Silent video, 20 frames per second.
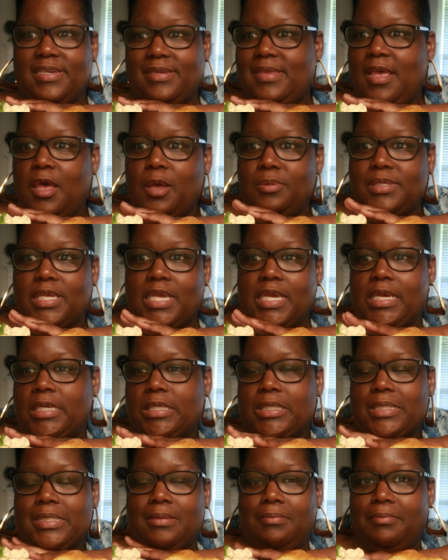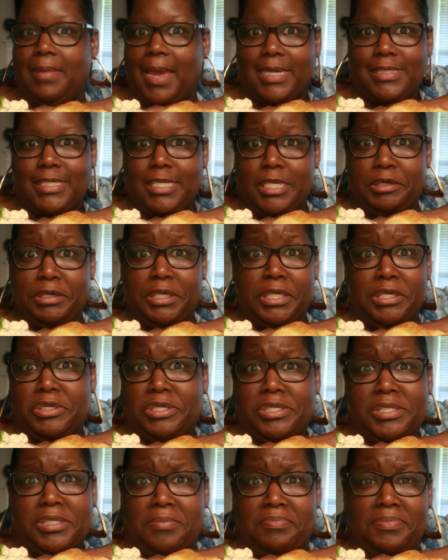just helps kill some bacteria
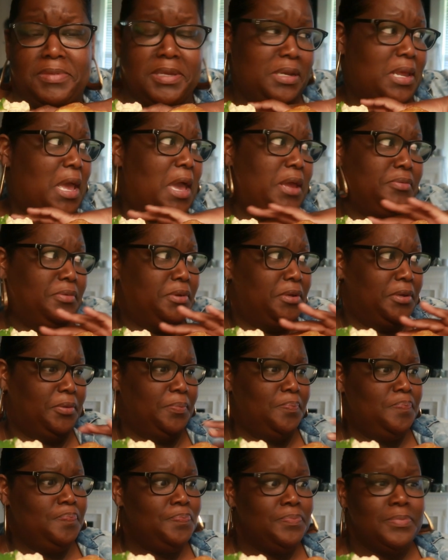or something. I don't know.